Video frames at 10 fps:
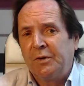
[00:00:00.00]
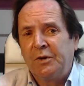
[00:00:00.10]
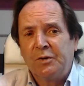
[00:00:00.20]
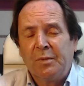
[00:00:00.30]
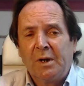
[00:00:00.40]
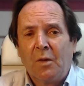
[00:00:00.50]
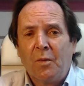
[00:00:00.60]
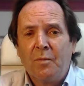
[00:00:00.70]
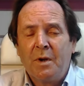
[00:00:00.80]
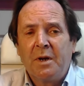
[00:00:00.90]
doesn't make a lot
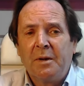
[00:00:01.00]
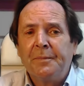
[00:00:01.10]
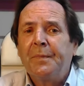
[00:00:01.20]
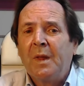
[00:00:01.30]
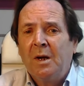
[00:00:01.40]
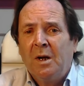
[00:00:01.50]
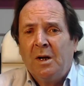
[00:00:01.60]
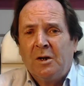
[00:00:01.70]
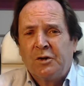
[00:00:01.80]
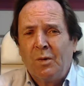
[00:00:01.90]
of money.
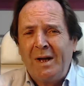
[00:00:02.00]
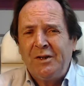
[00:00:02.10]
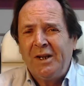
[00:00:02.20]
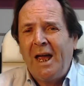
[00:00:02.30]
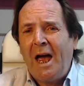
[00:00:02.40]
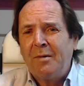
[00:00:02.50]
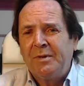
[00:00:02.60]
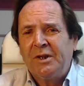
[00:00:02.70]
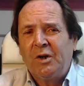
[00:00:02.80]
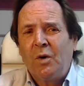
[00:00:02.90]
So what actually
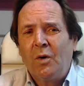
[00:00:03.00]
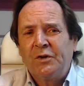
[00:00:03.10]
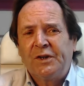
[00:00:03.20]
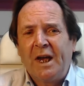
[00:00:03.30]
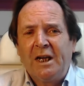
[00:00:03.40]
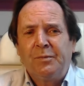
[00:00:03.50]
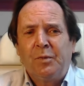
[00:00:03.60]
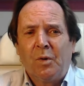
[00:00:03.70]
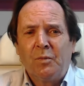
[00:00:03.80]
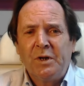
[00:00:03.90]
happened to cause
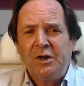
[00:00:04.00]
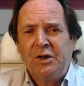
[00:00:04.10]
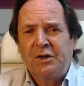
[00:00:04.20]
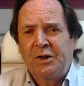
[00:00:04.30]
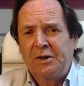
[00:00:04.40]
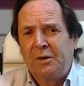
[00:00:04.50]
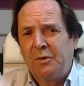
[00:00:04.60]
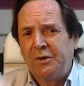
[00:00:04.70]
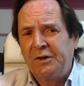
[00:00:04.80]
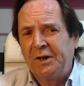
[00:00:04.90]
Gazprom reaching such
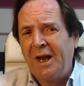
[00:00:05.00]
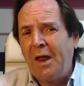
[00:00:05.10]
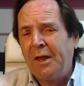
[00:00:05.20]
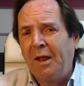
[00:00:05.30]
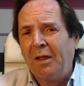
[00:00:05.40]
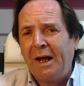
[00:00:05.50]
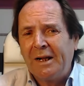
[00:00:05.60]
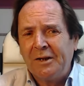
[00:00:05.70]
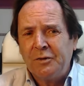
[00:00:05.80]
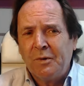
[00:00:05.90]
losses, and are they
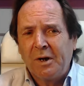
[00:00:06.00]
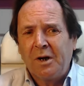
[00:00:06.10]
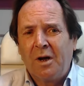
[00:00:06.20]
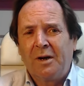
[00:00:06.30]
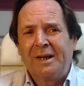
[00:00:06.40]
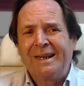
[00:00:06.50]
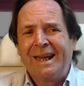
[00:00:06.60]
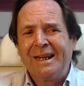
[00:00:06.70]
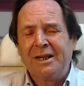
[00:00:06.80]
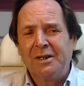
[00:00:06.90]
likely to occur
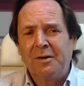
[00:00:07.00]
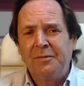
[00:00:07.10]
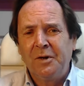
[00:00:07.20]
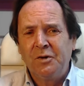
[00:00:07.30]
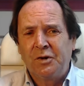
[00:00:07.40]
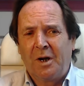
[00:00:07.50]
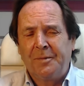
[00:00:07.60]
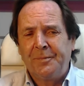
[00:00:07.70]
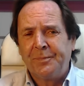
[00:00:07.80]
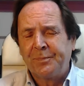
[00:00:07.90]
again in the future?
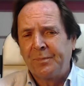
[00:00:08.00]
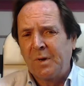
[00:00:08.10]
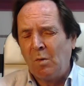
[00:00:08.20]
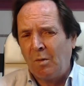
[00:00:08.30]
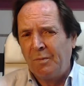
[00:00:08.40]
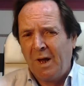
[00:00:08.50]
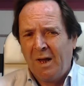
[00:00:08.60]
Well,